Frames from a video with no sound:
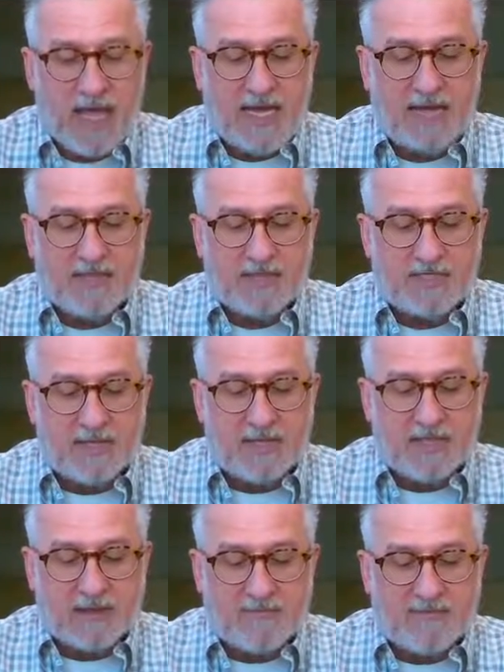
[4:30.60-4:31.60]
and every
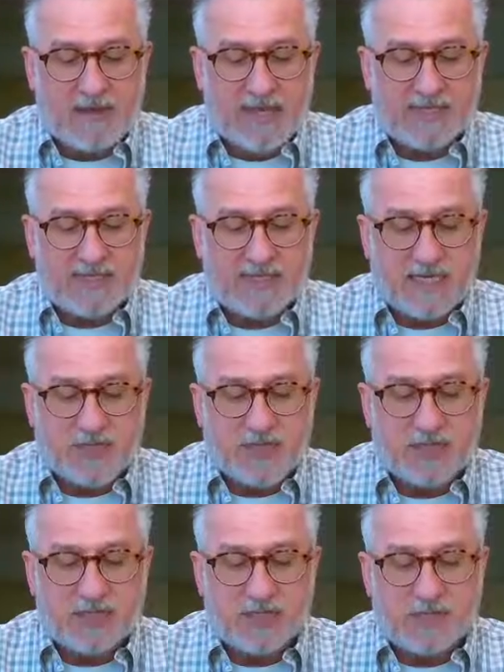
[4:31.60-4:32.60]
tongue confess that
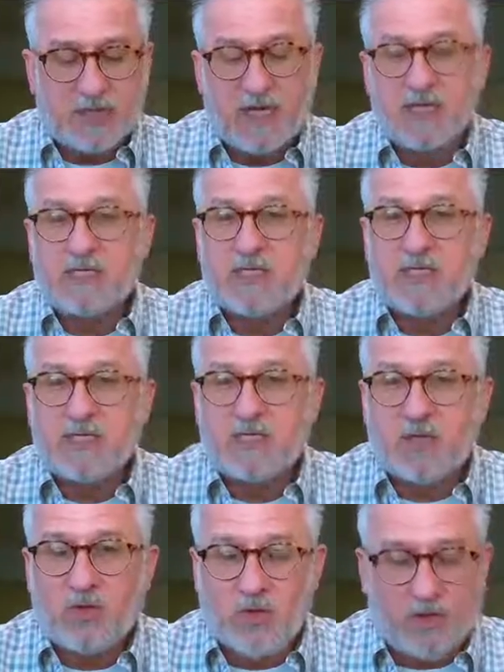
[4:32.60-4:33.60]
Jesus Christ is
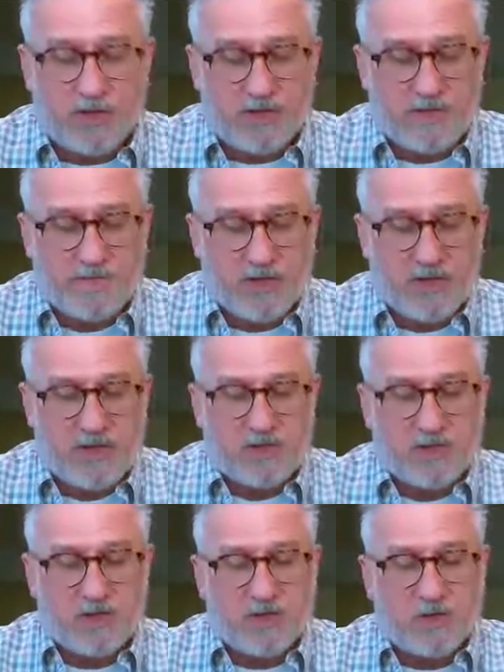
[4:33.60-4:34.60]
Lord,
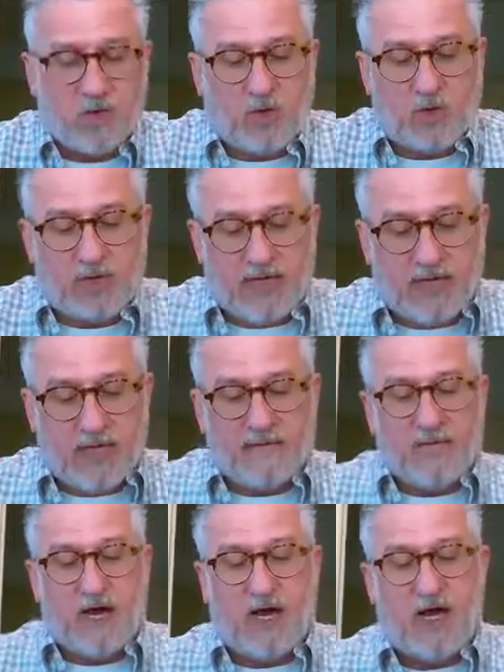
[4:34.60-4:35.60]
to the glory
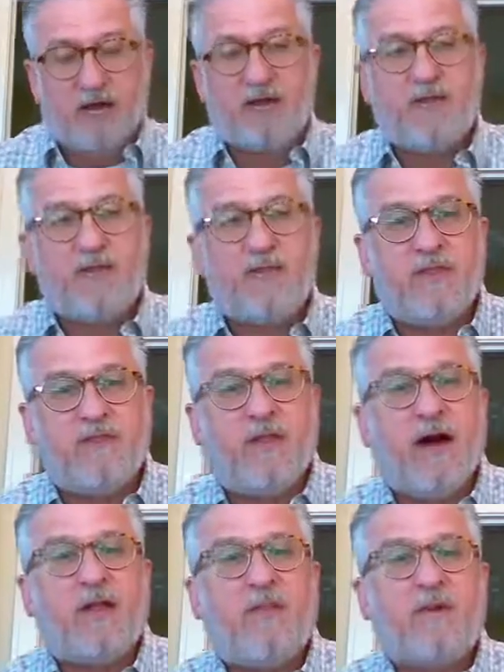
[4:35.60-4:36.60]
of God the
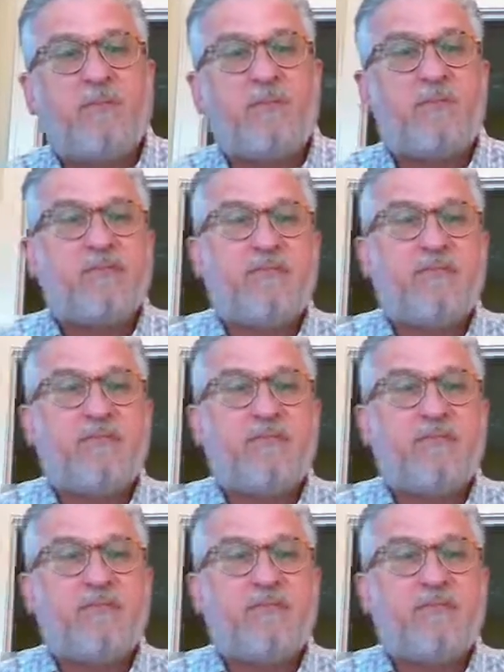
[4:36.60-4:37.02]
Father."